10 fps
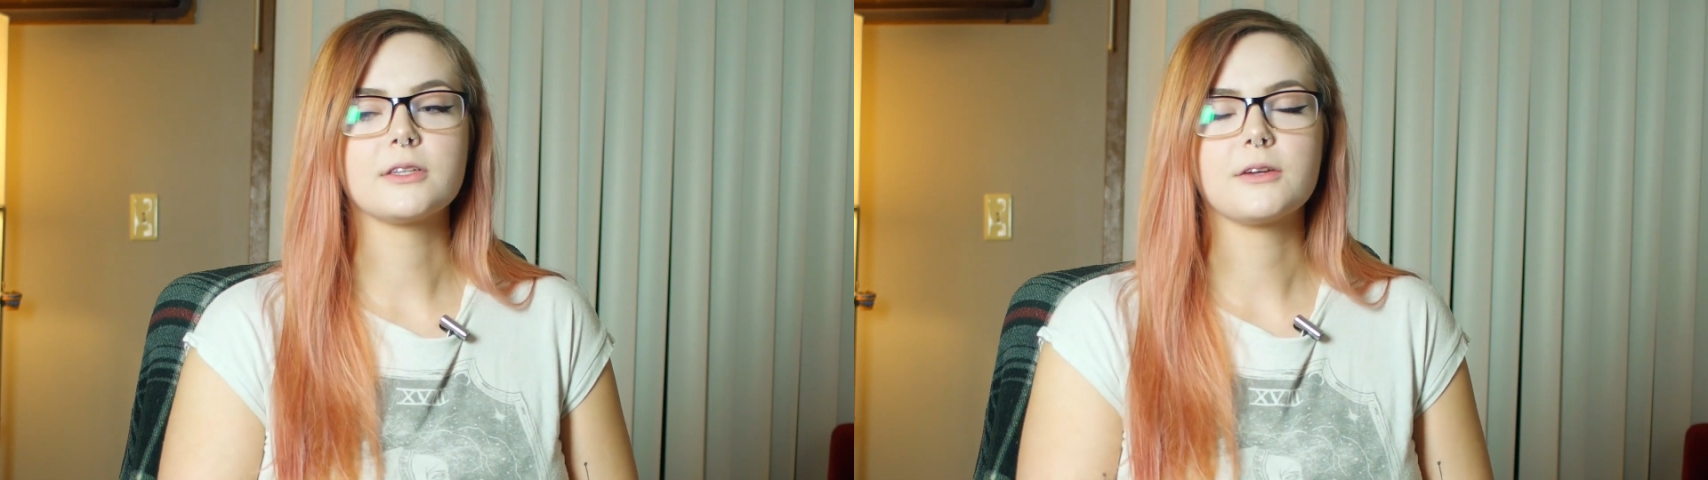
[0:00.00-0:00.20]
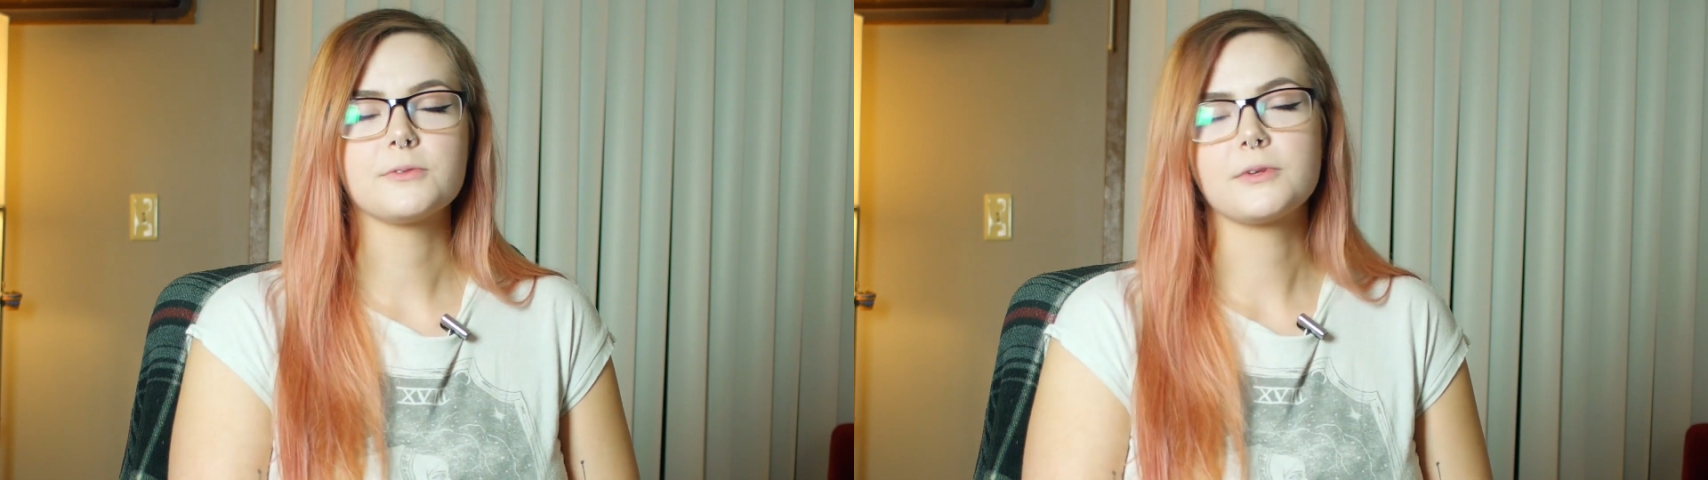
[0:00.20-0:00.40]

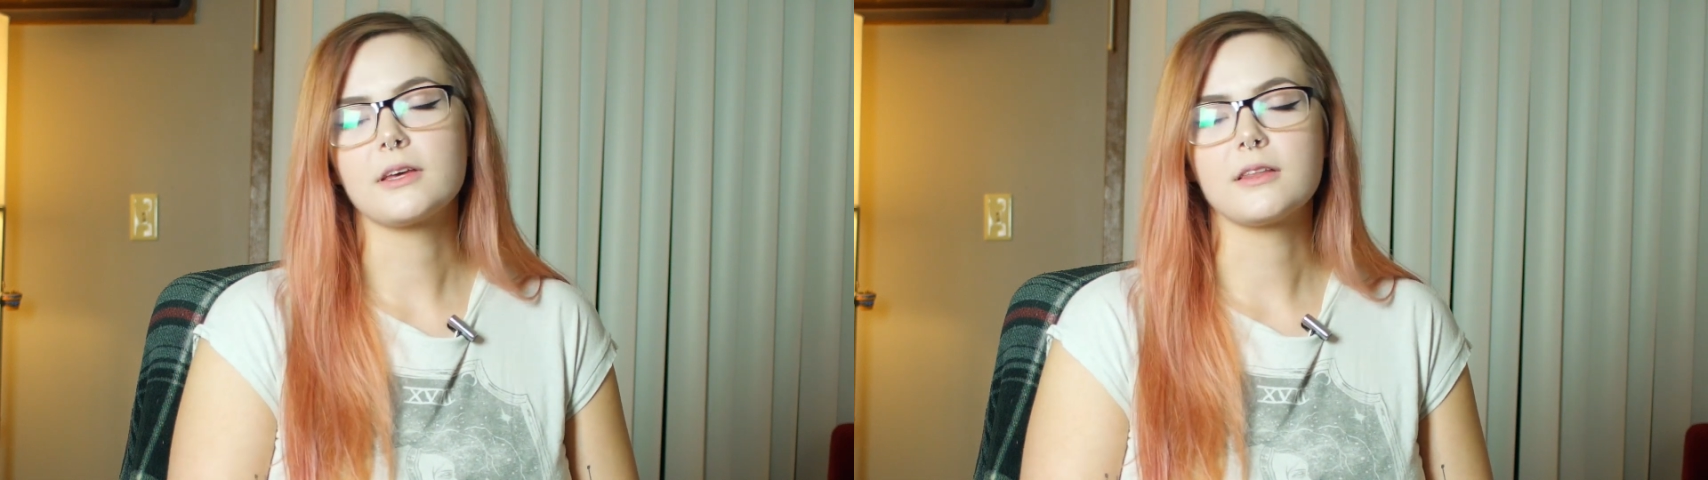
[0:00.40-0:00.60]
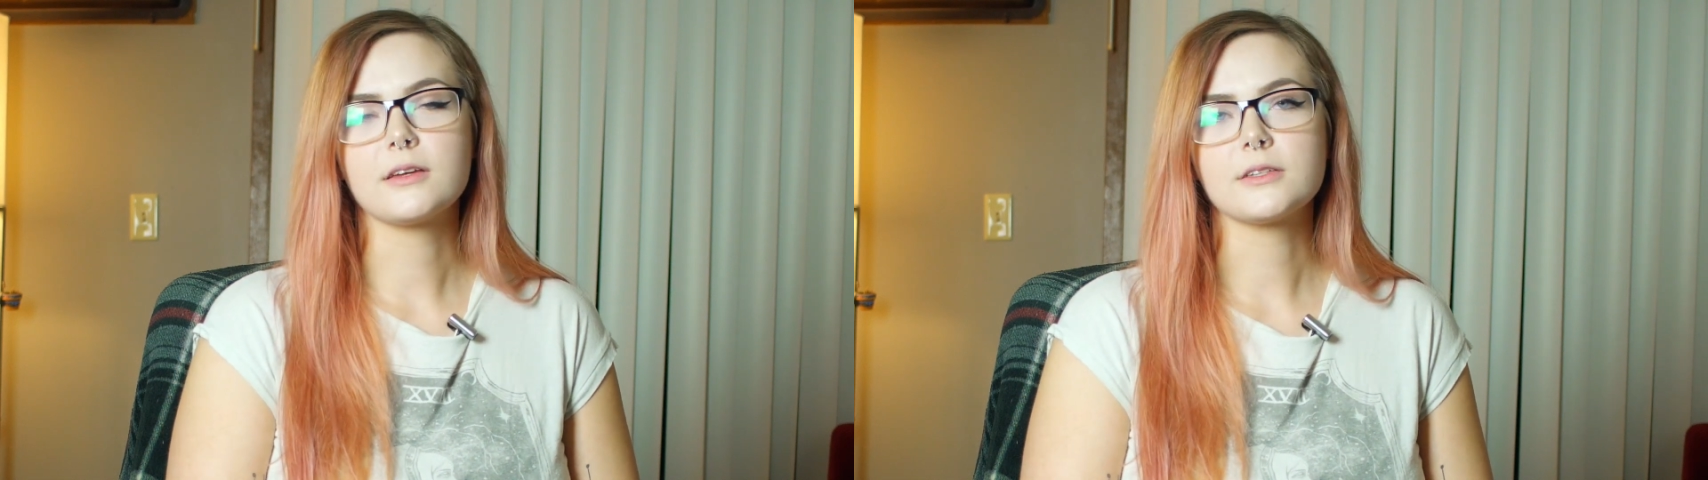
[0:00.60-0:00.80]
that's when I
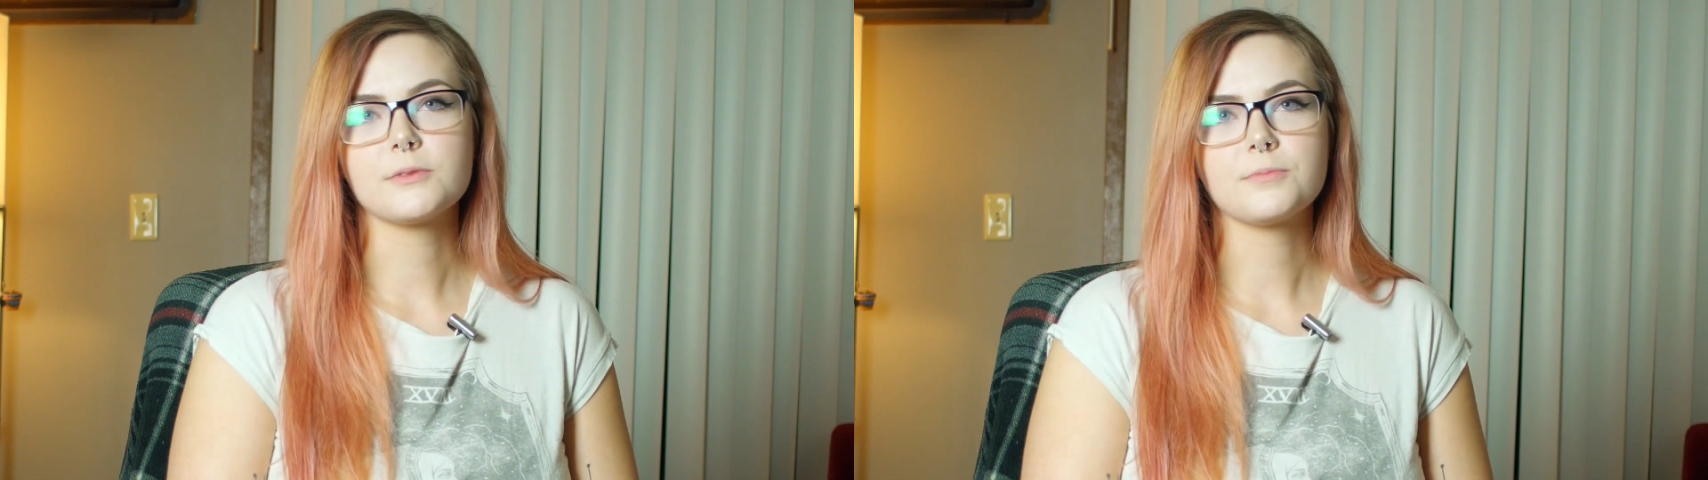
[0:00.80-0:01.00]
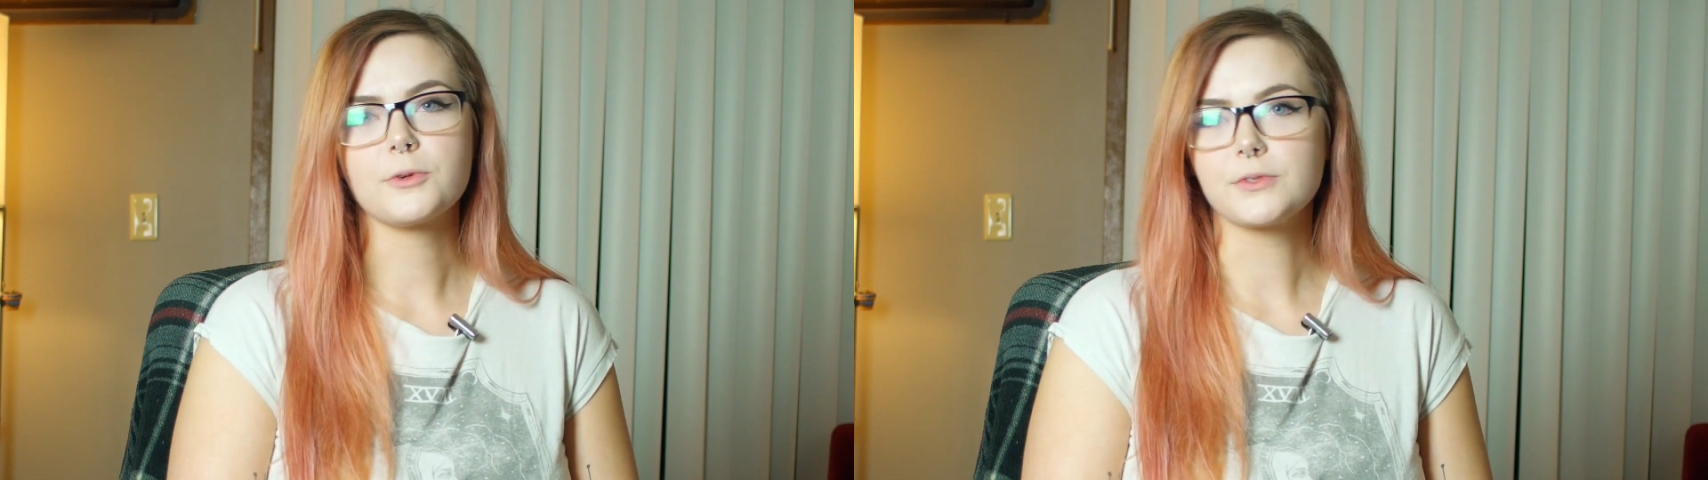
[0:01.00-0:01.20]
think it's
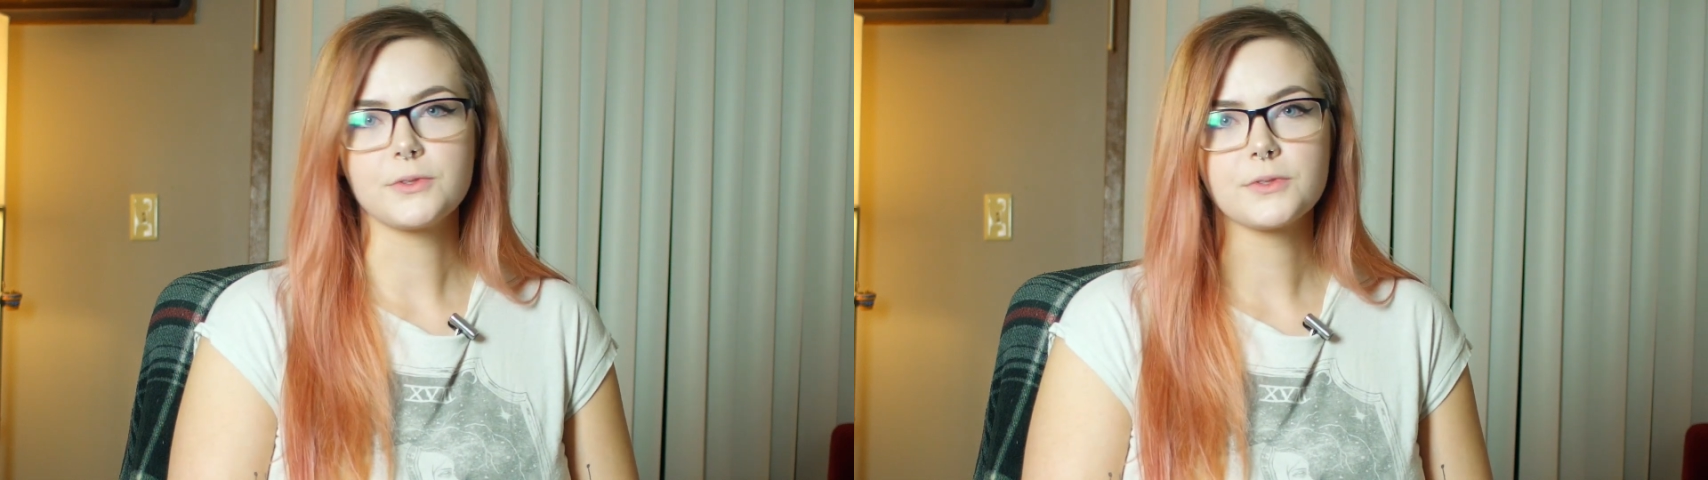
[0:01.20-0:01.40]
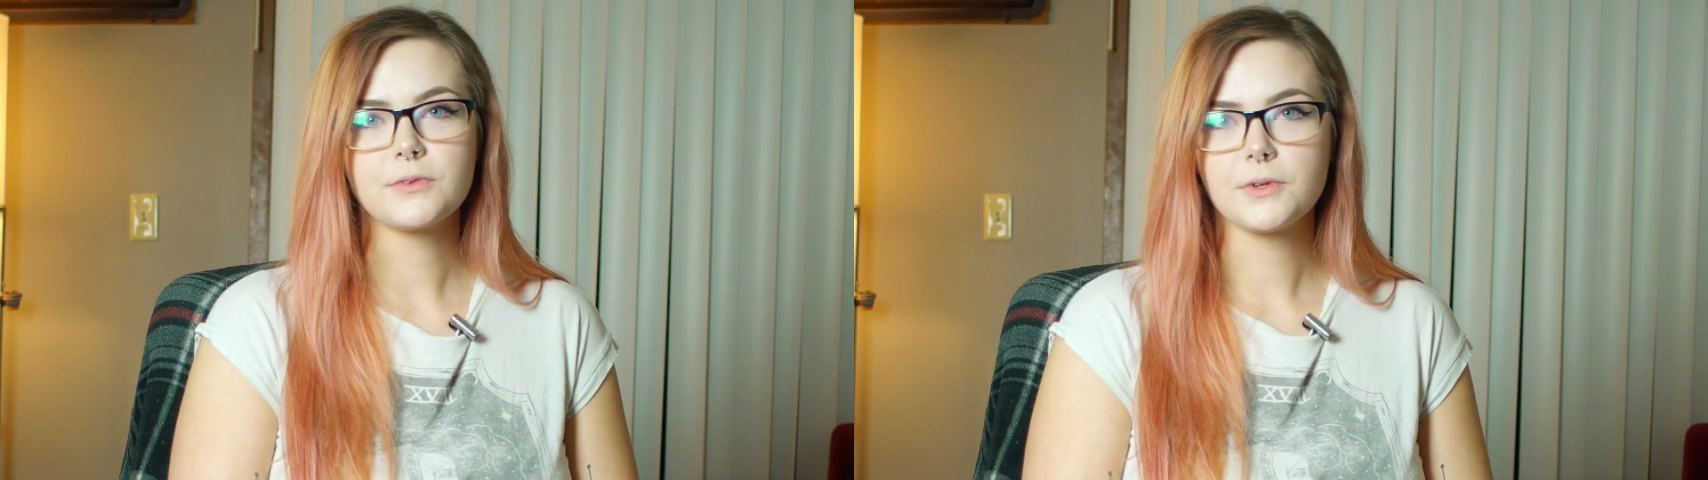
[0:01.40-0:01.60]
most
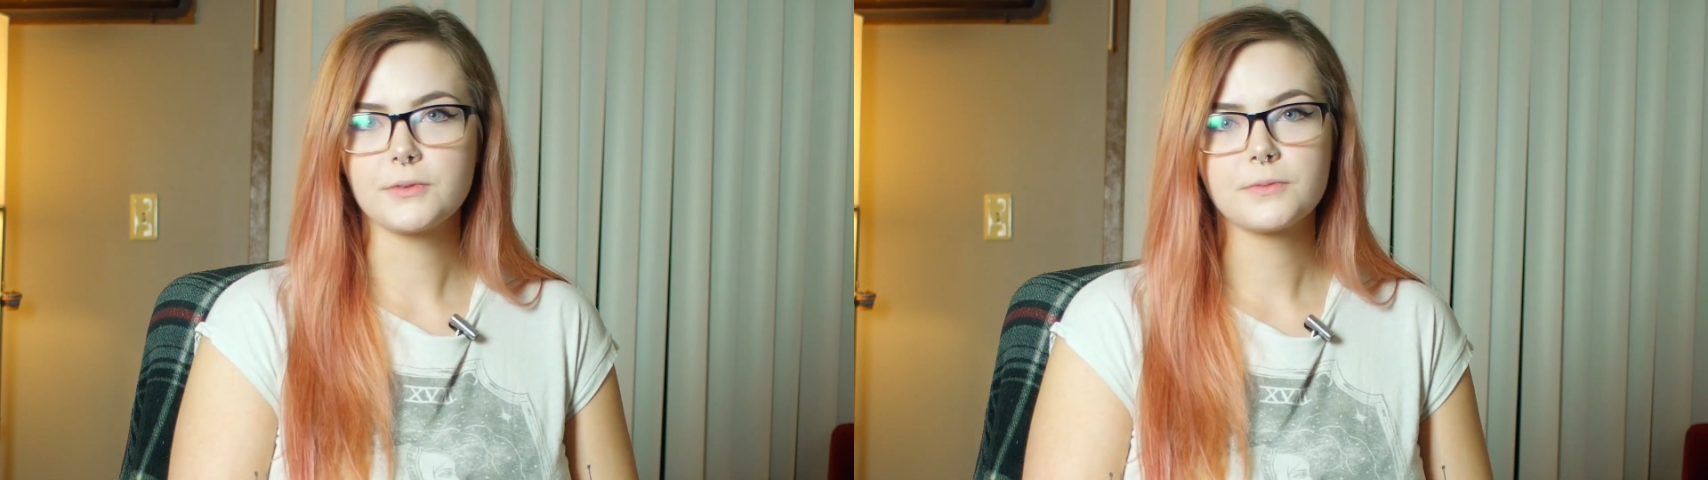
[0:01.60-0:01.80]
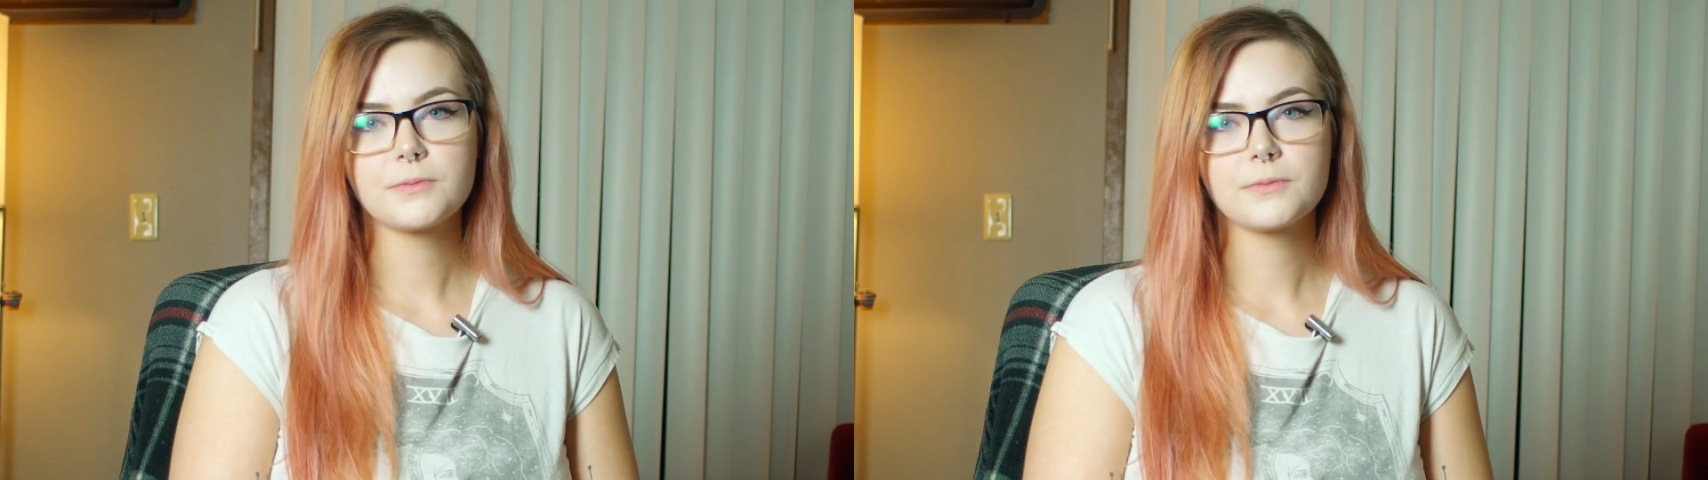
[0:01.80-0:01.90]
useful.